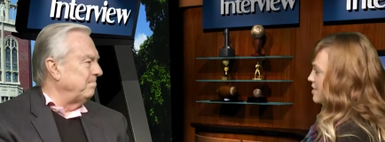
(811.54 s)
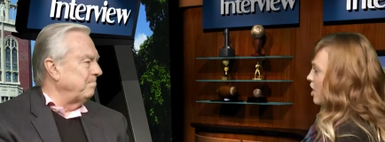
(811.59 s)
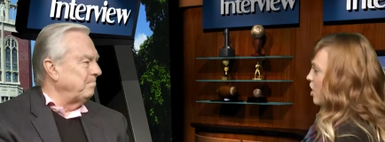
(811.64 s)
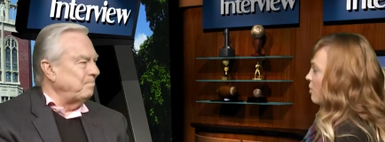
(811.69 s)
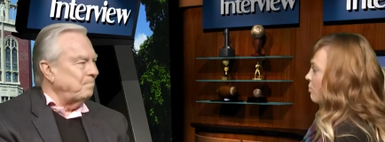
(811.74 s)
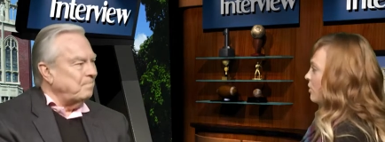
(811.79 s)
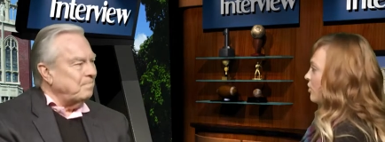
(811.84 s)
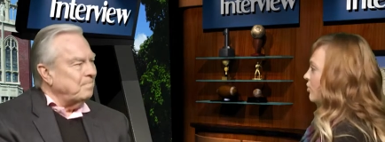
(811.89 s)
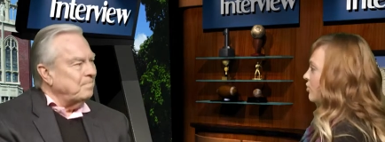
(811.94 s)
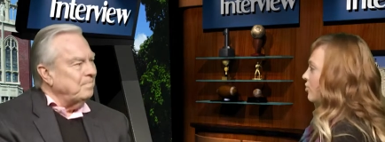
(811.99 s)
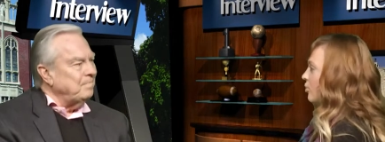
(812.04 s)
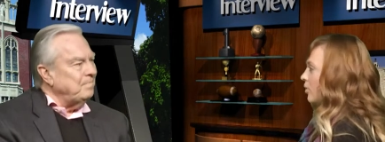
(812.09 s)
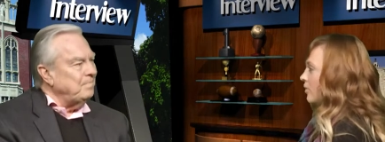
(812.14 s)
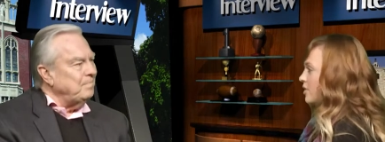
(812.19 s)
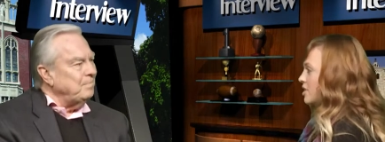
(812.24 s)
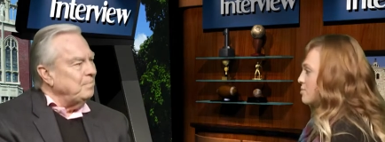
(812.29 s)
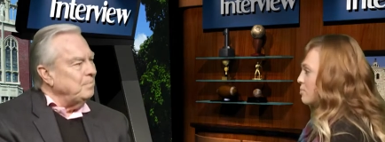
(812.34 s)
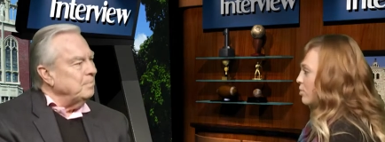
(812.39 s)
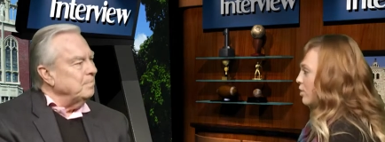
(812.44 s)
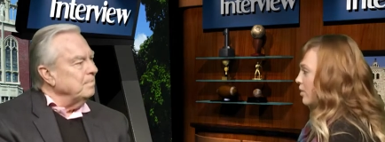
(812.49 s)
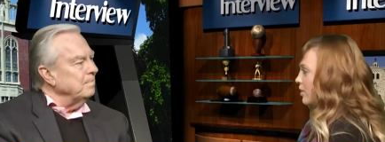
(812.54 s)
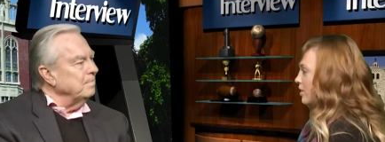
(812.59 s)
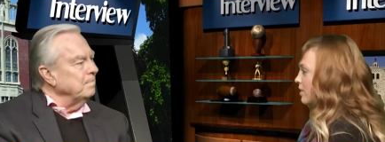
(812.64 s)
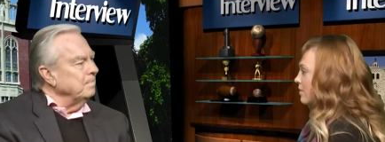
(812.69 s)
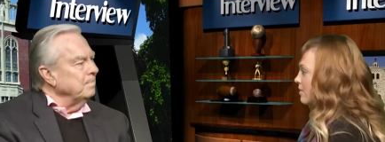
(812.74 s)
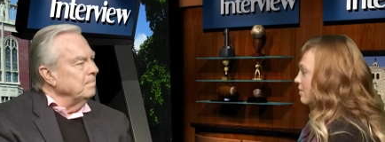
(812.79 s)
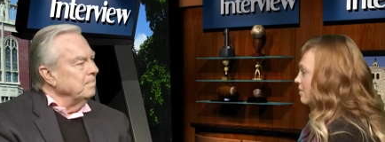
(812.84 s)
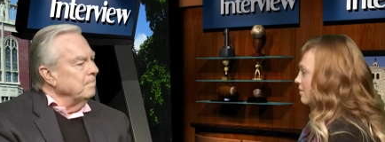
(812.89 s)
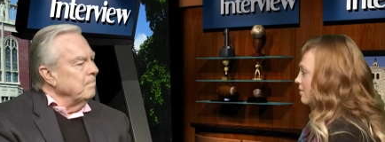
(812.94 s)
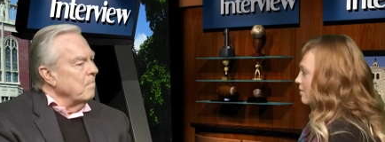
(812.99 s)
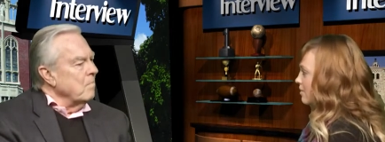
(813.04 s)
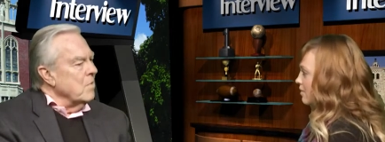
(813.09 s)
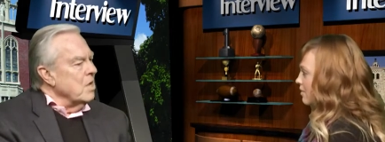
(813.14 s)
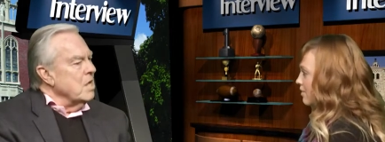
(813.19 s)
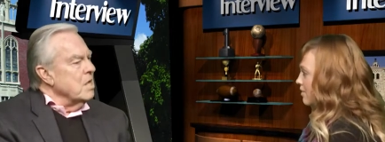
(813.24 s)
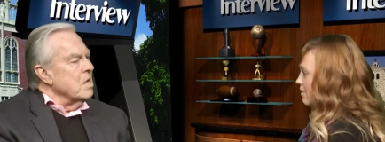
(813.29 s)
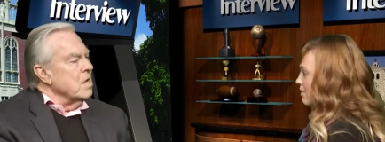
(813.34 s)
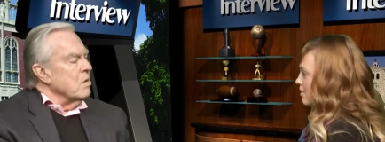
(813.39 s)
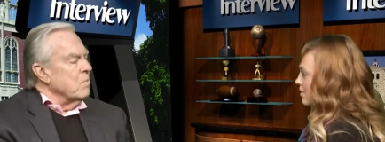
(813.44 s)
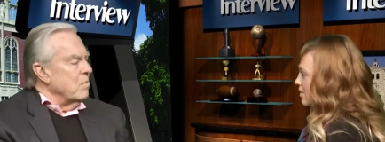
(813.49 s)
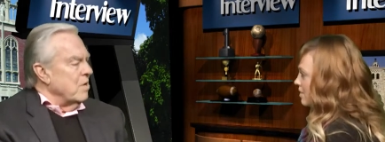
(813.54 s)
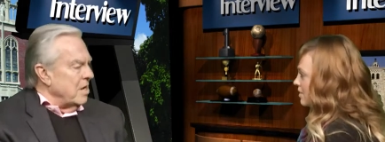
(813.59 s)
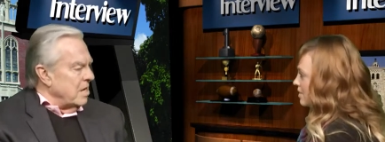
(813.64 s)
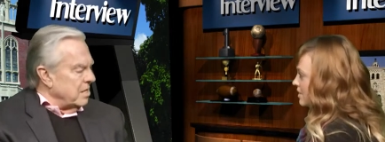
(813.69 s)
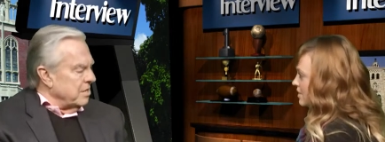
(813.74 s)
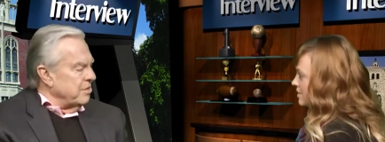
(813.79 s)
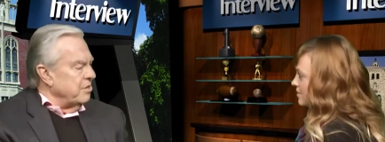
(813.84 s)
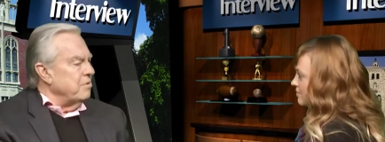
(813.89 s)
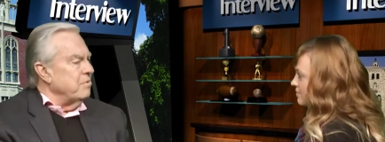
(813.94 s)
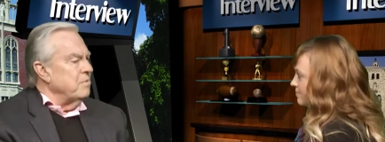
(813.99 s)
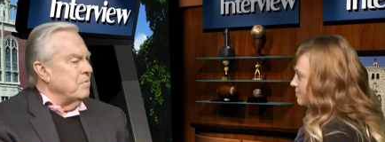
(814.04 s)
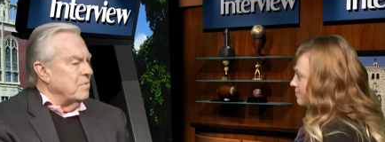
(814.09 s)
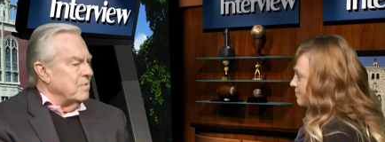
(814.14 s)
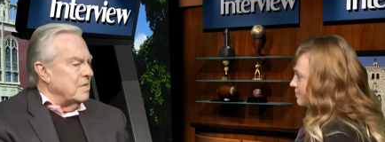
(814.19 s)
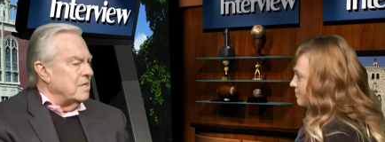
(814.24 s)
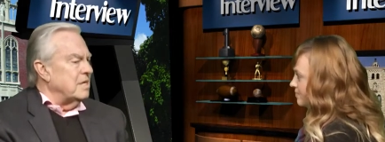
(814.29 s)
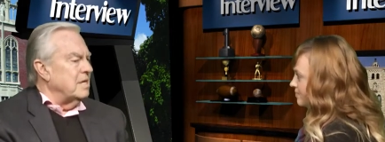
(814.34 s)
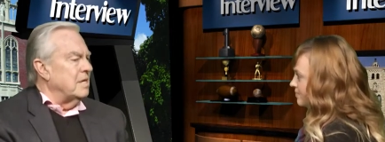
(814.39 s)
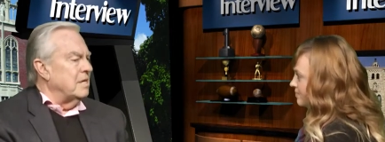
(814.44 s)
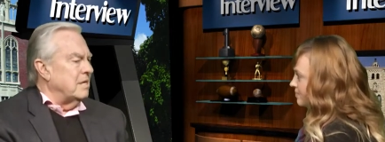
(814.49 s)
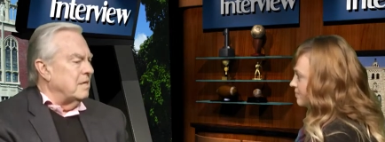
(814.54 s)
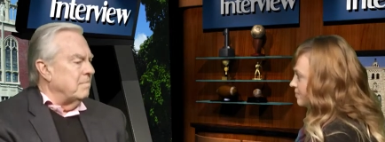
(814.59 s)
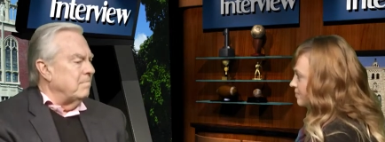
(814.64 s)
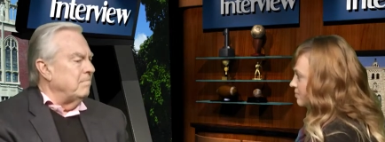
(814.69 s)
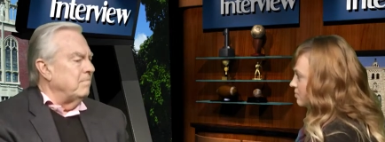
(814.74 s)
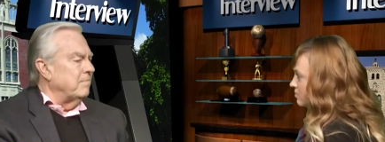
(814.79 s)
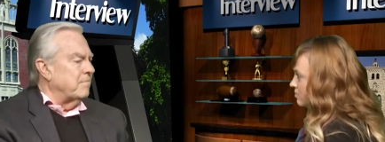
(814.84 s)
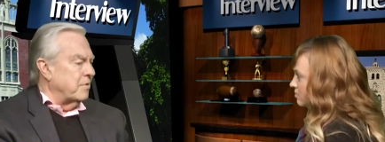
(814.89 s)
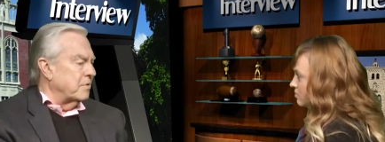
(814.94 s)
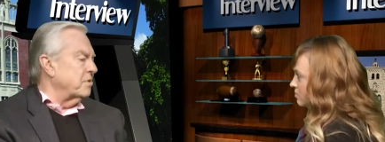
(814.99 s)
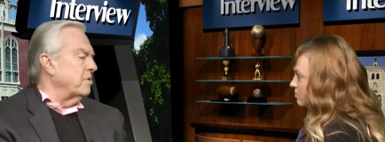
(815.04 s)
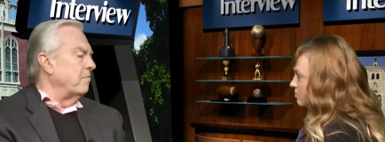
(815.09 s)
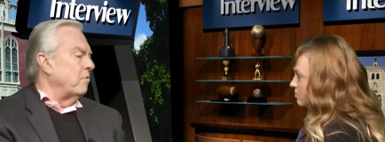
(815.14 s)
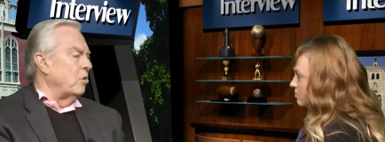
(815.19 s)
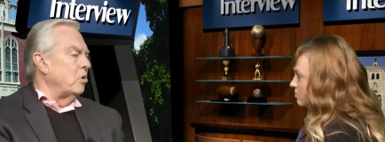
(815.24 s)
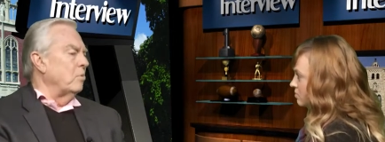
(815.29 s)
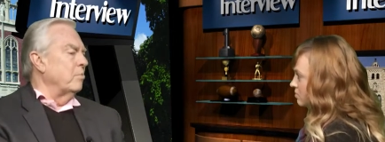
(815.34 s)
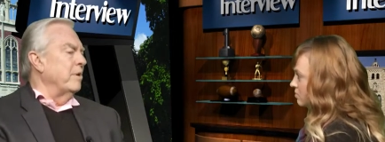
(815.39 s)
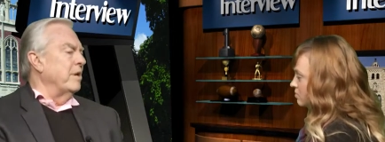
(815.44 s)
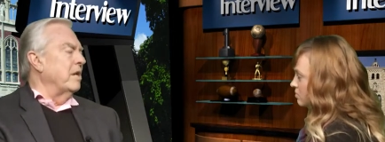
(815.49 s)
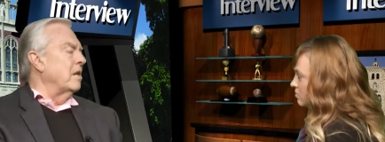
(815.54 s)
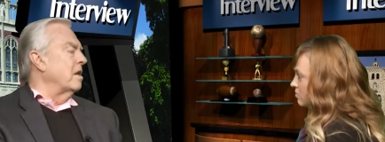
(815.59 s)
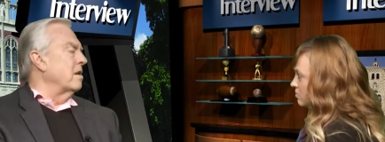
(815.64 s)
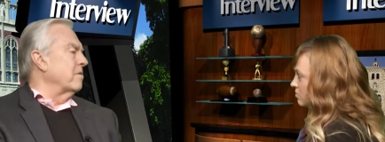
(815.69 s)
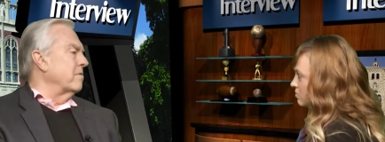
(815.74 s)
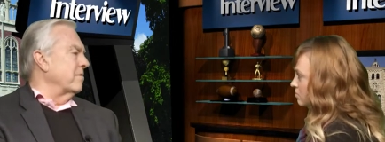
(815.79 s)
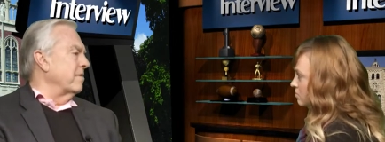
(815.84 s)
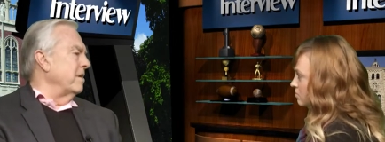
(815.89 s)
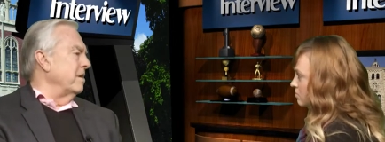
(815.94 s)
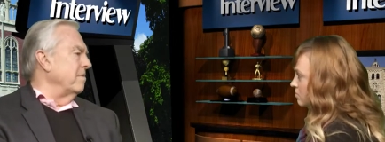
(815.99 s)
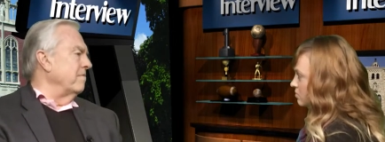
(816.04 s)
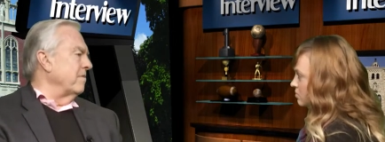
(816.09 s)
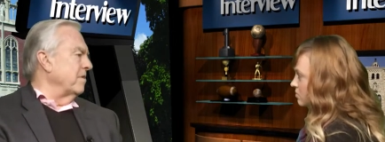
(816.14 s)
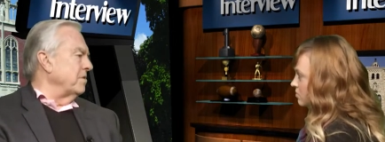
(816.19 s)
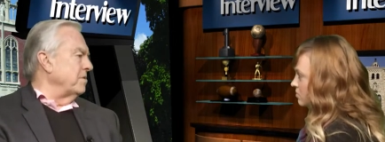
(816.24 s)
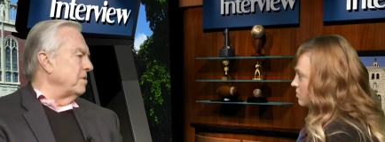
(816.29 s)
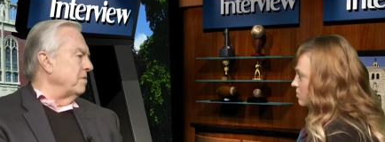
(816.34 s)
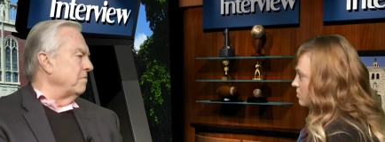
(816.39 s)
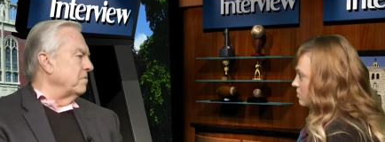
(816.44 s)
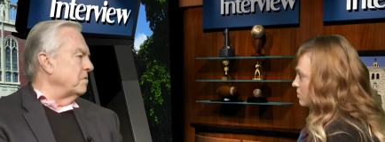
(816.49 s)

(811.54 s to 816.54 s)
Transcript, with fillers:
Speaker 1: help restore these prairie?
Speaker 2: Well, you um, first of all, we clear the invasive